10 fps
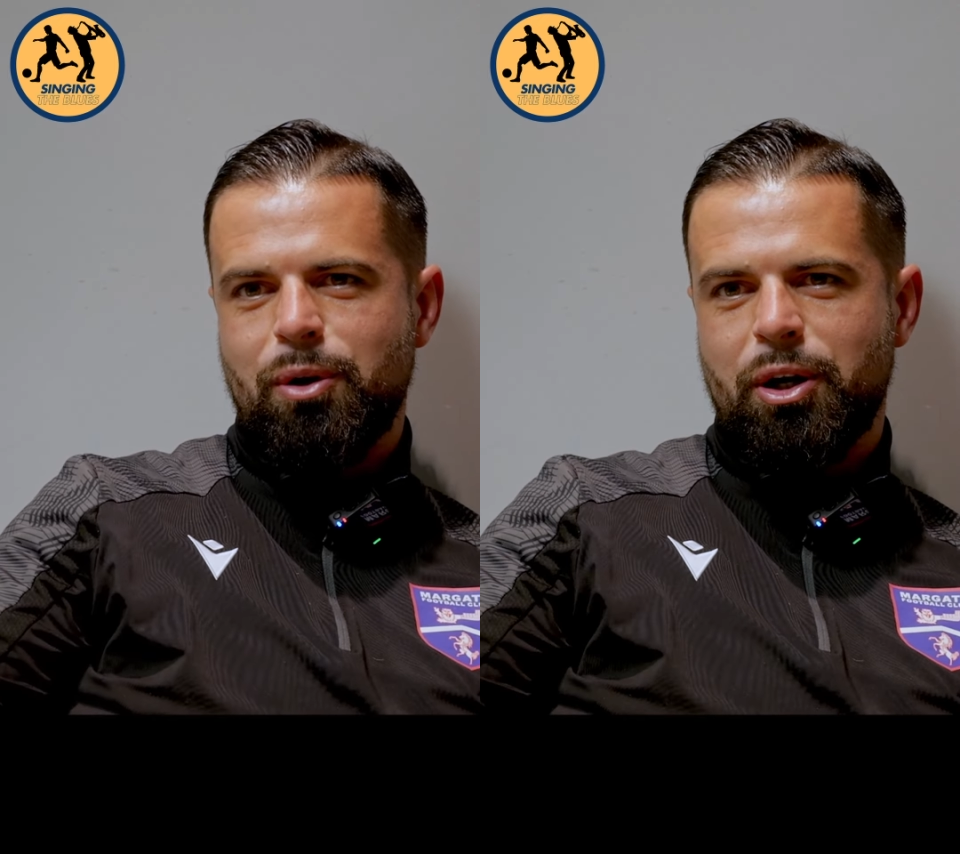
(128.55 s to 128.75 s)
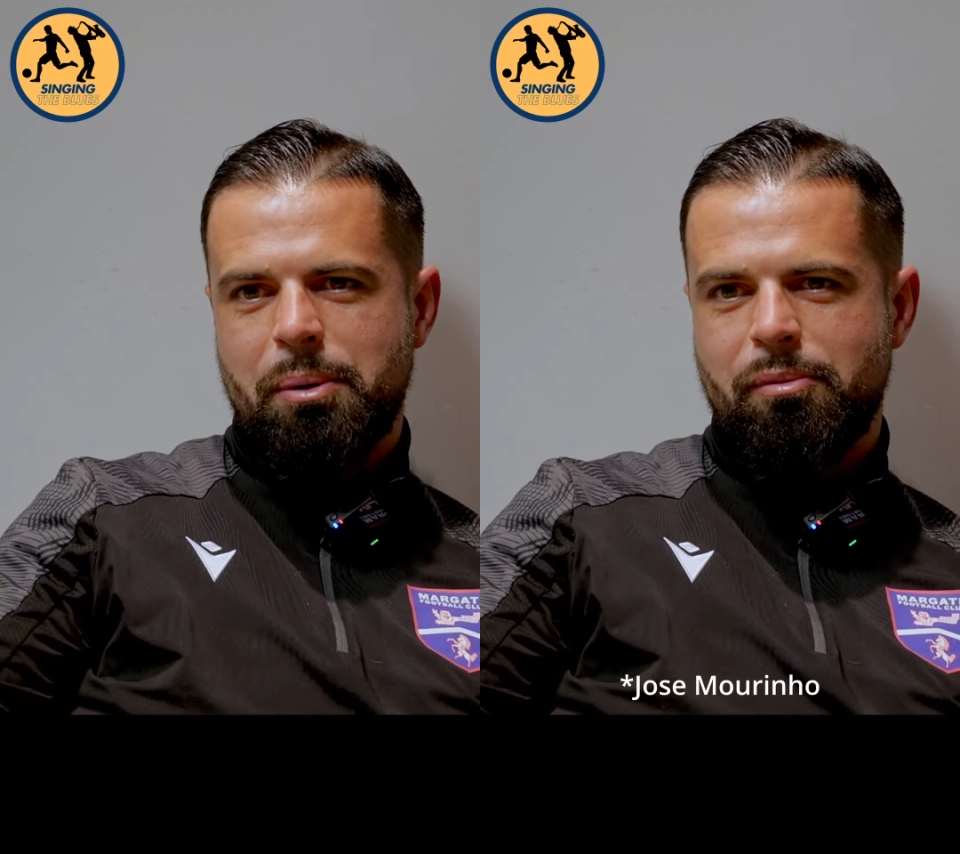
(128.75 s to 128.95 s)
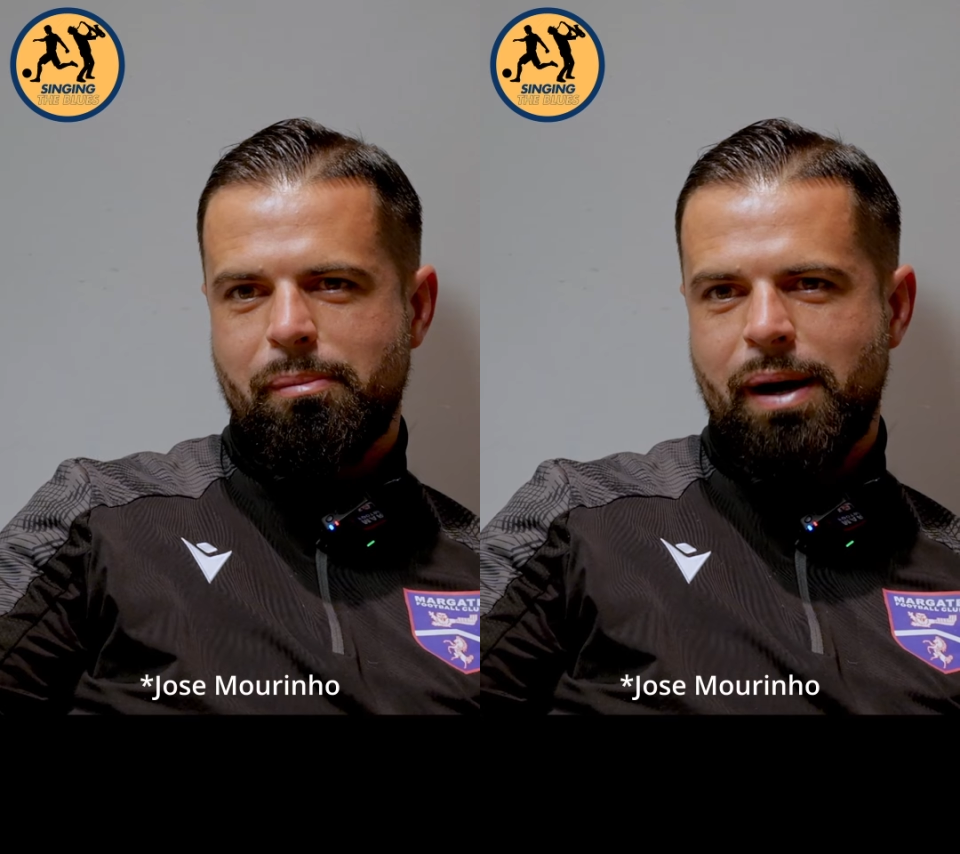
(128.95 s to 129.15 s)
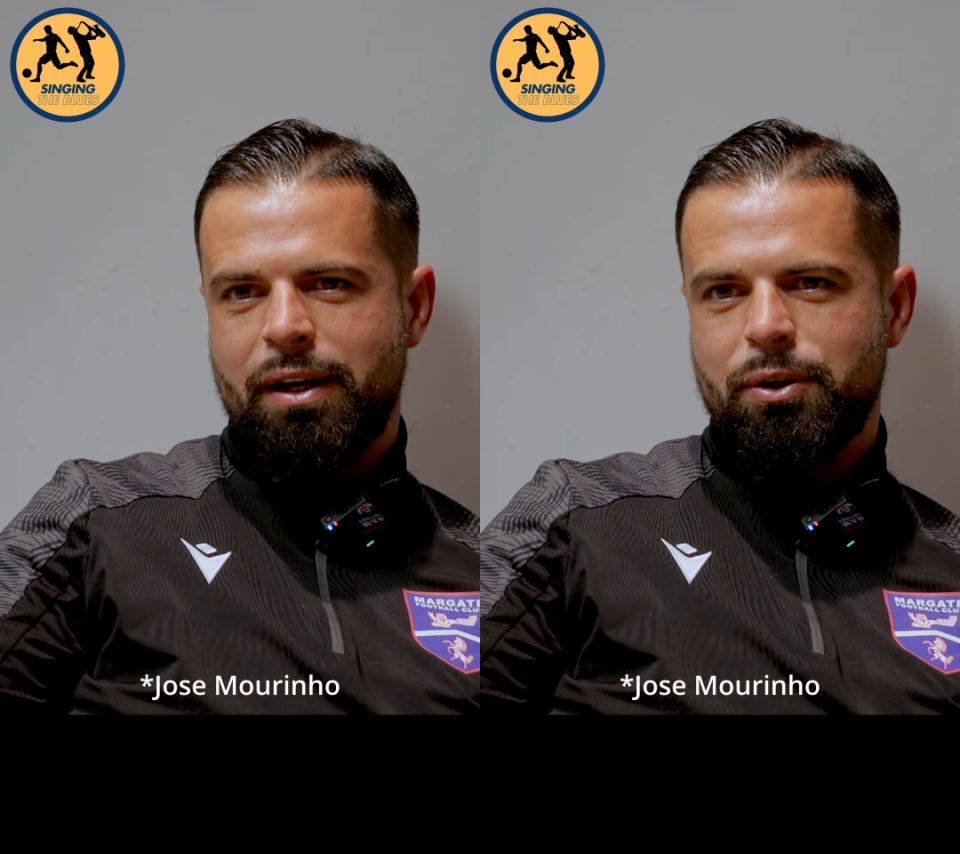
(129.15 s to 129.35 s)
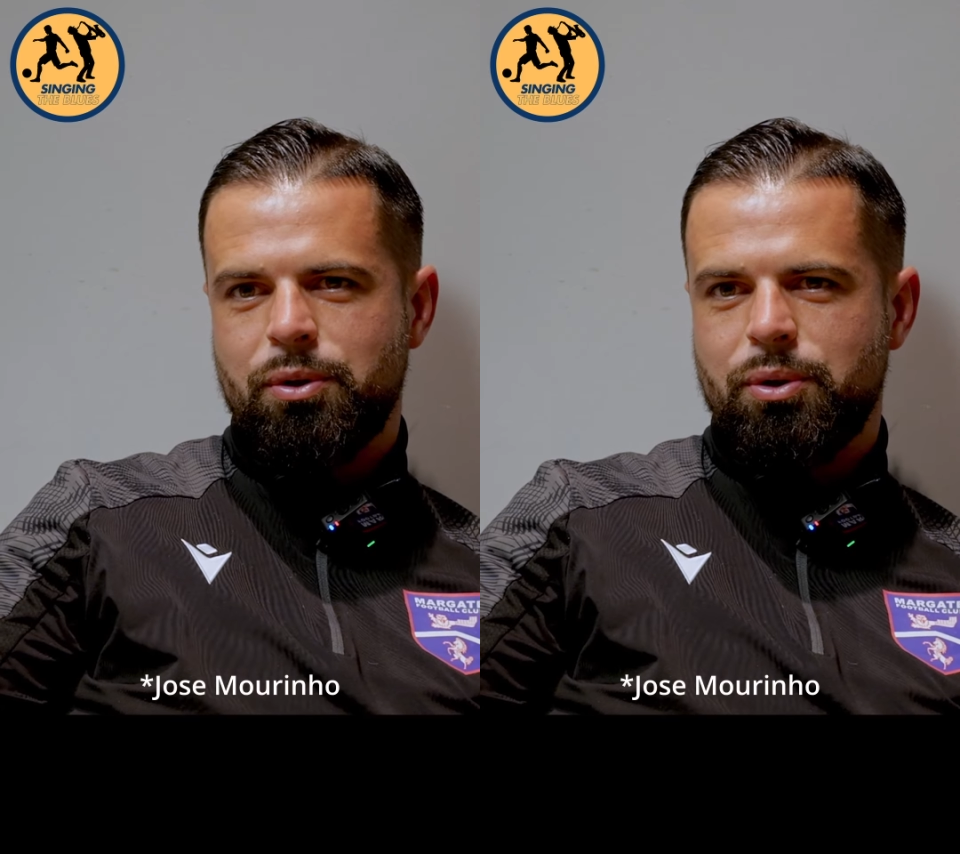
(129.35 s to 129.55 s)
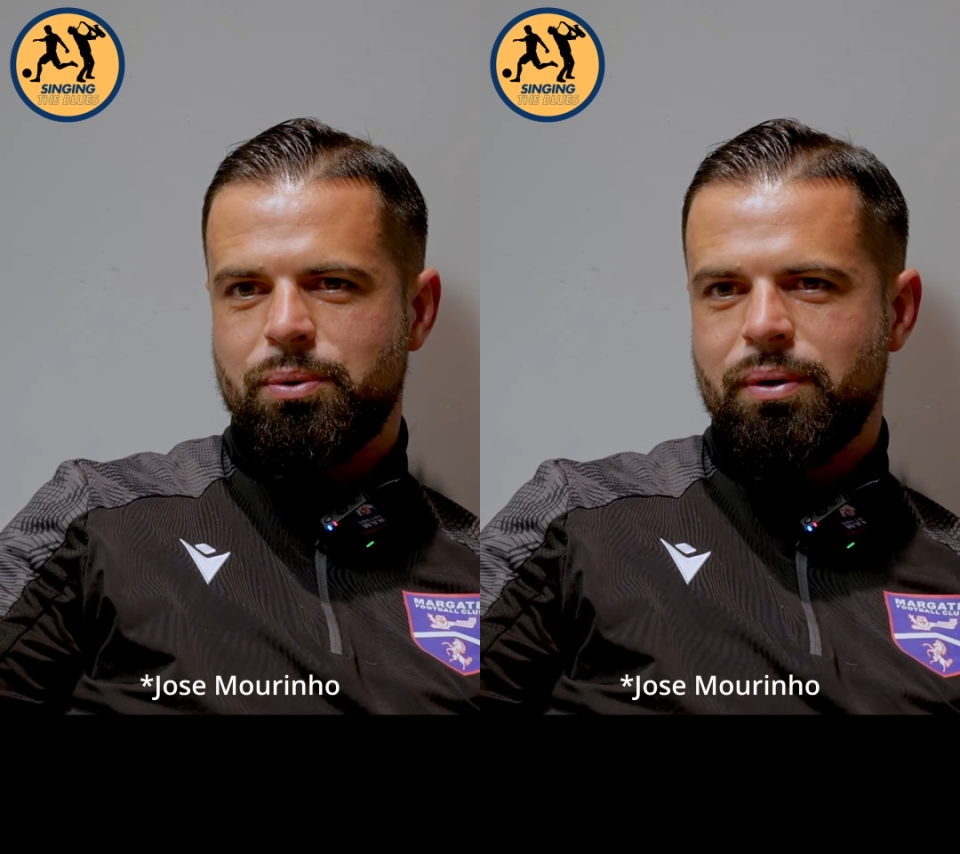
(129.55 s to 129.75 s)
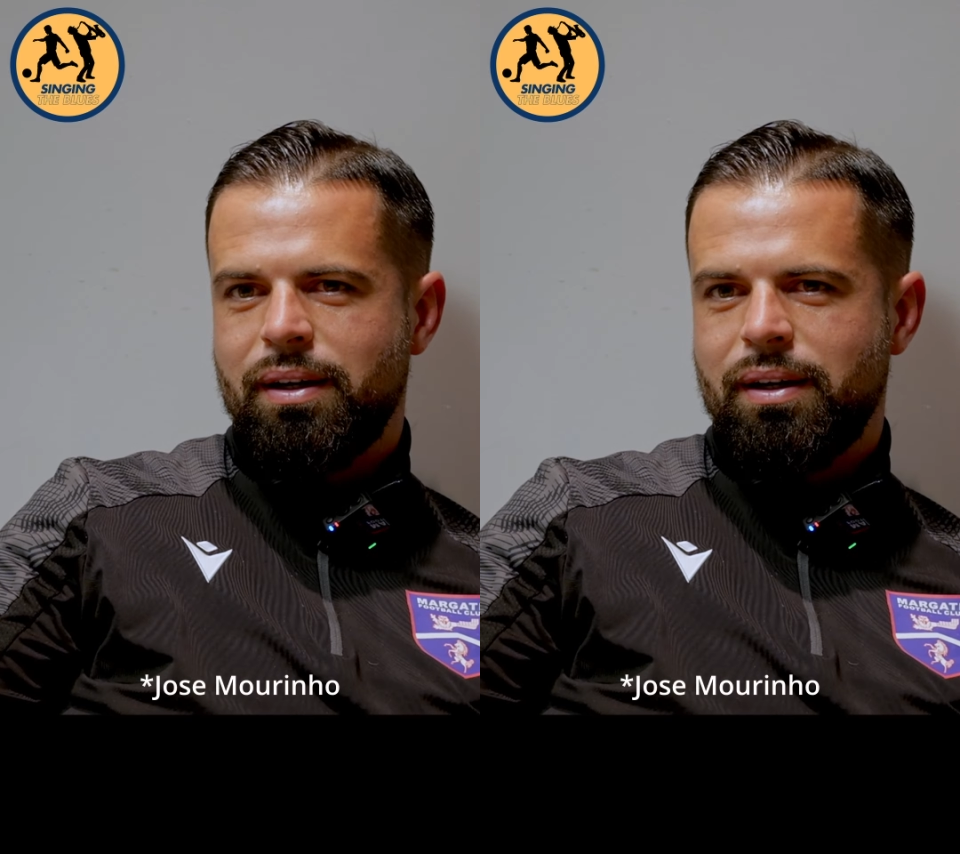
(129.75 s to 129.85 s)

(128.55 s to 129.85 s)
working with a man who you